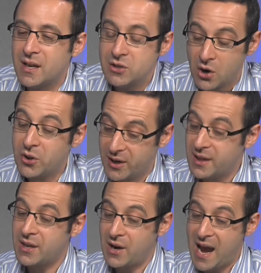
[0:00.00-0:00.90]
No, look at
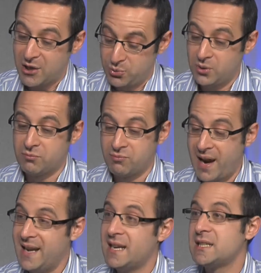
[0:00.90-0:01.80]
their actual
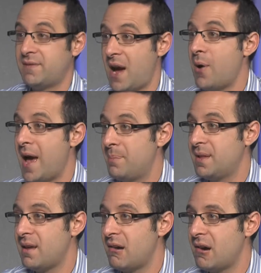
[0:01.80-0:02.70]
ratings of how happy
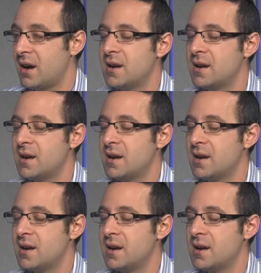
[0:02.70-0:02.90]
they are.